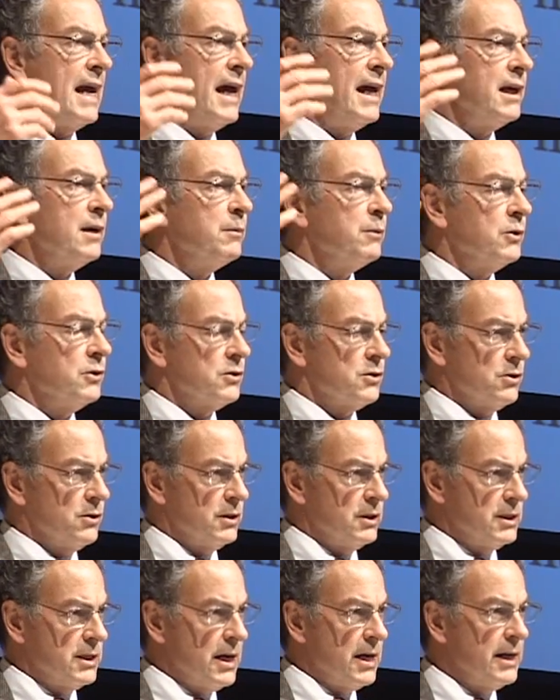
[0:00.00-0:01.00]
animals are
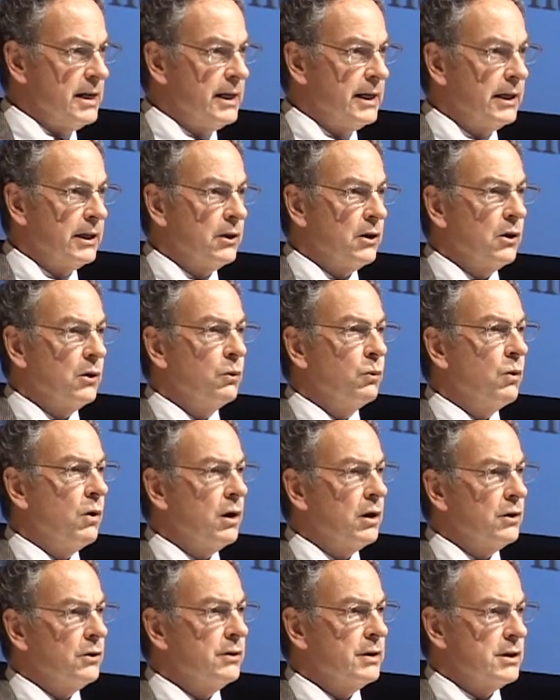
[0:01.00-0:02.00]
dying and our
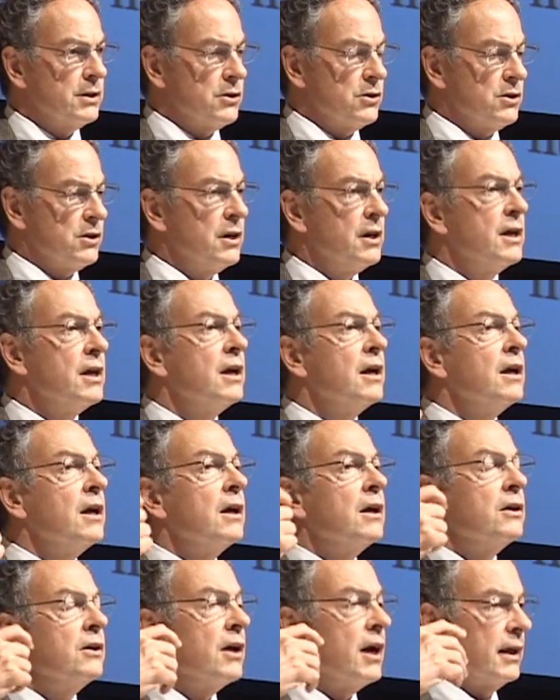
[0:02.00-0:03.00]
water is
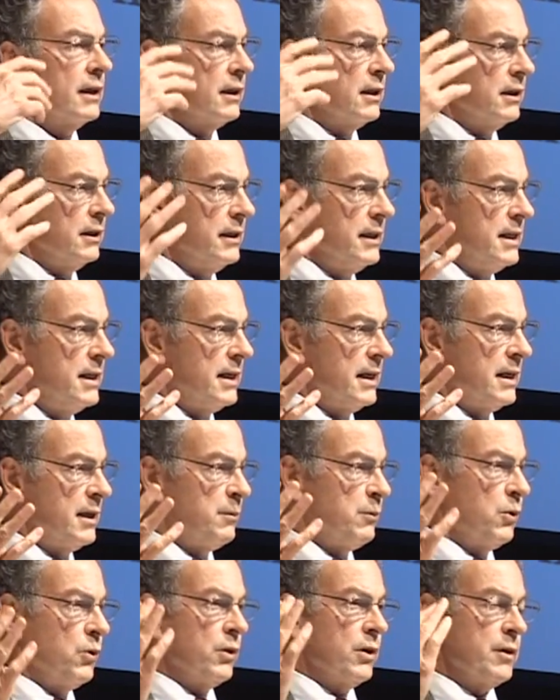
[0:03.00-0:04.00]
not clean
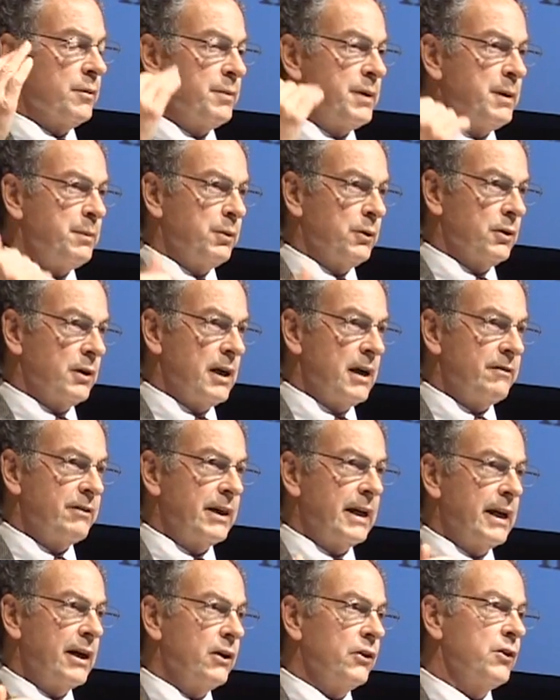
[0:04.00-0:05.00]
anymore and people are
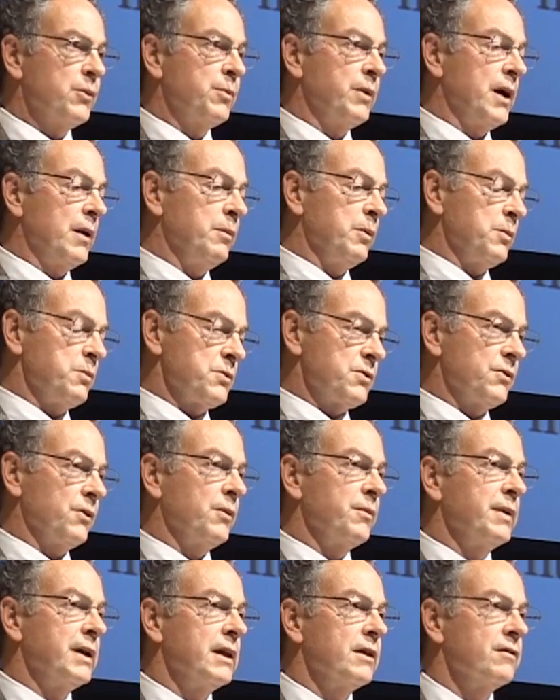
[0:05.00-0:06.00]
having health problems
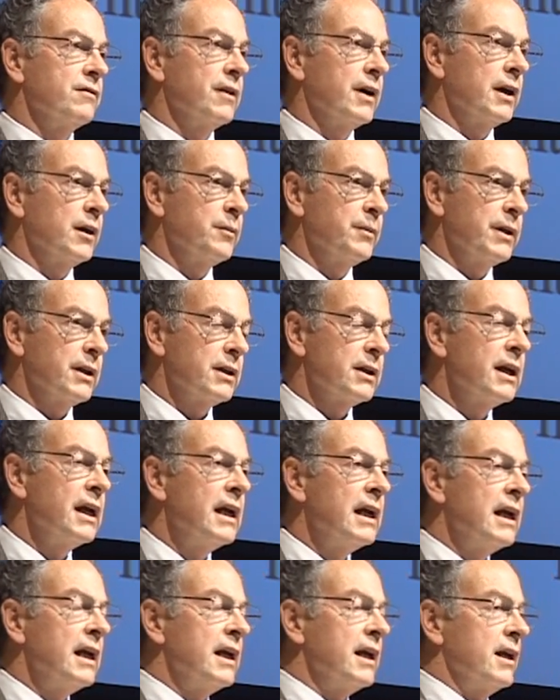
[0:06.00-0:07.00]
from the environment.
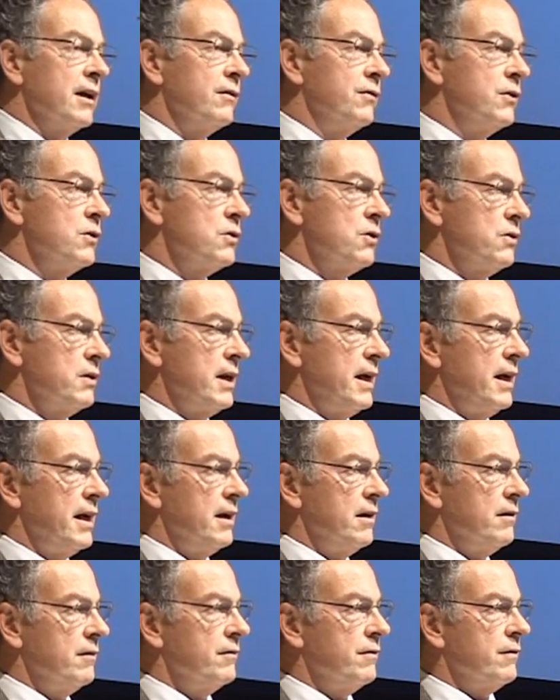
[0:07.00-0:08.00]
If you don't
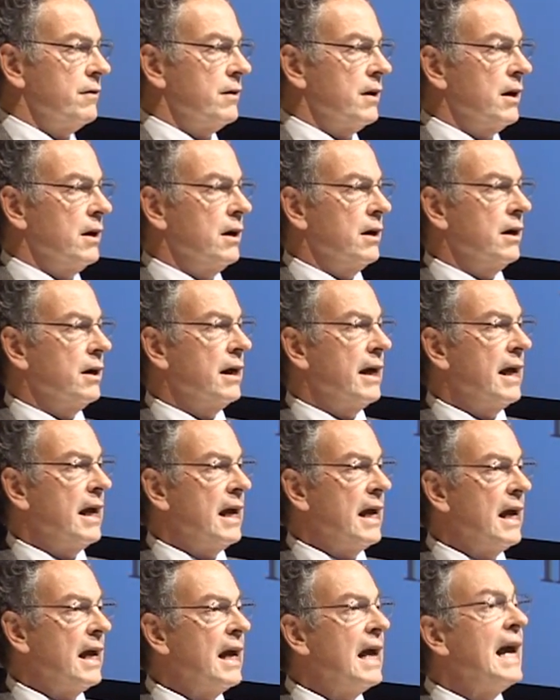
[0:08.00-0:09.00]
have
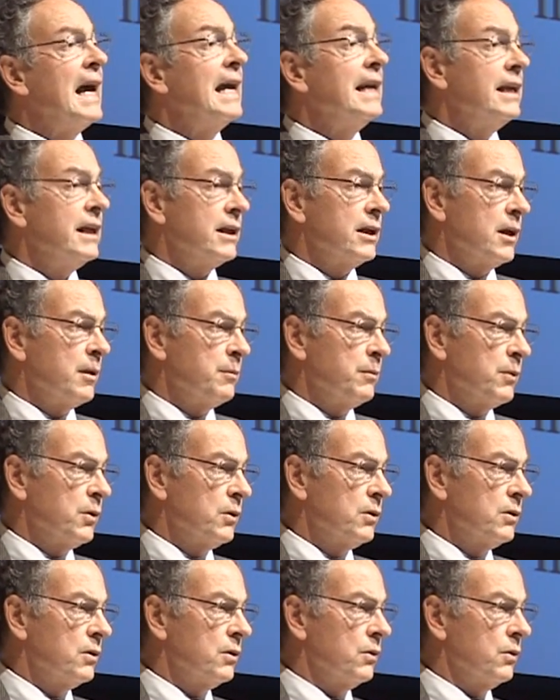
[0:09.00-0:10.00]
any
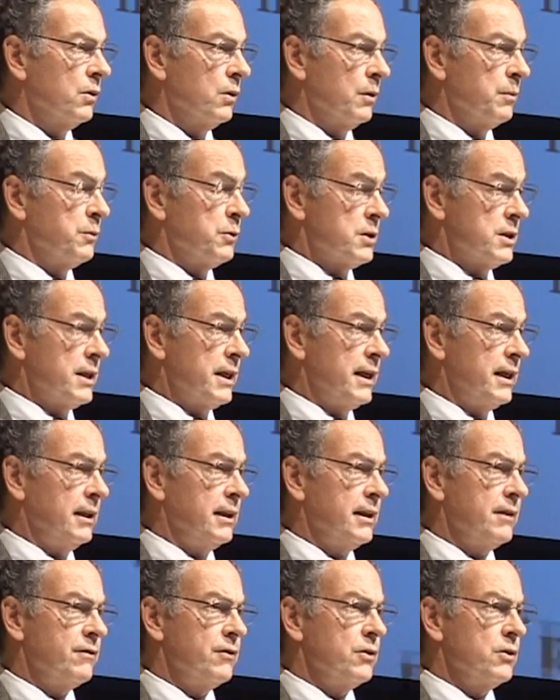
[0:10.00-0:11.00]
number, or
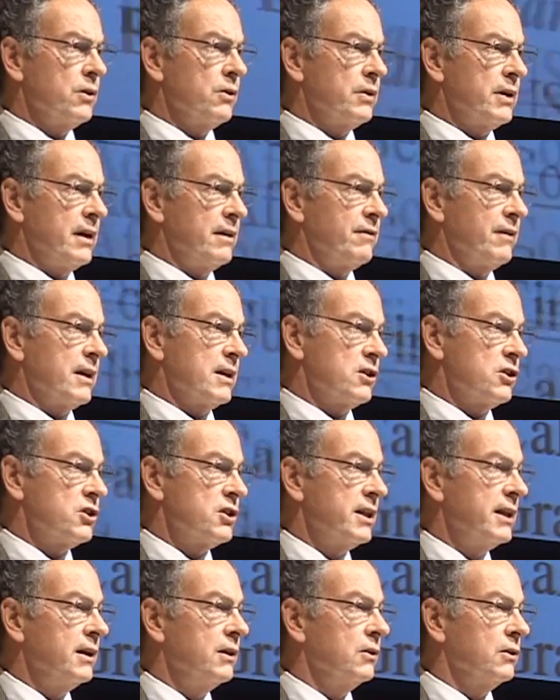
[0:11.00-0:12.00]
particularly if you don't have a
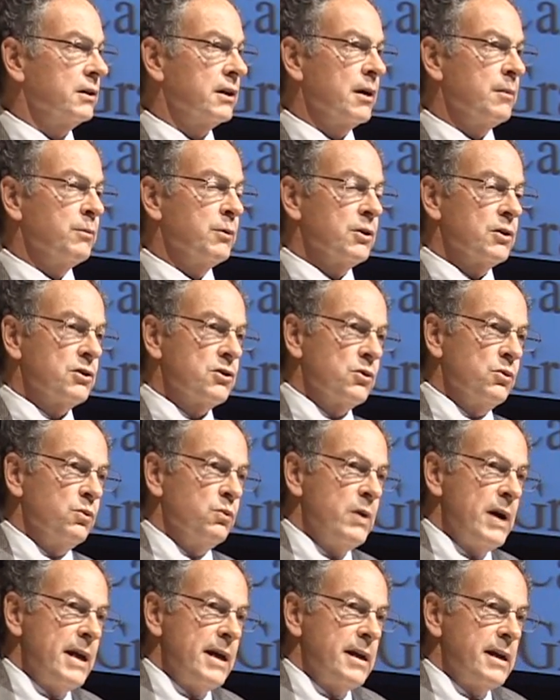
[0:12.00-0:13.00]
single number to
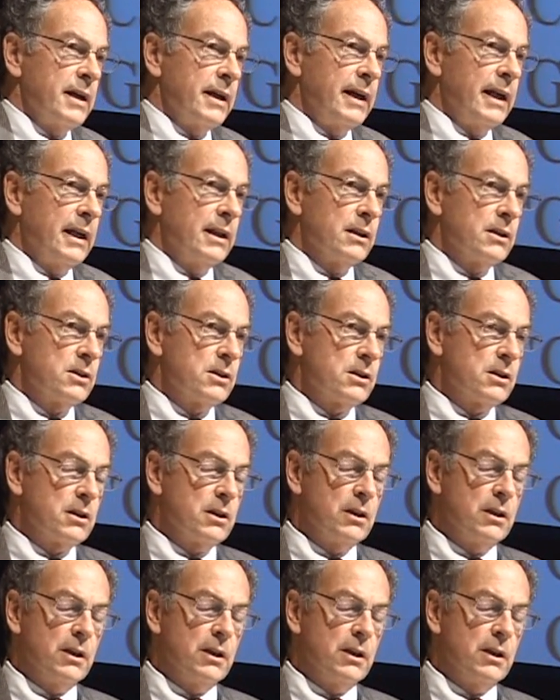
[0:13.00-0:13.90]
weigh against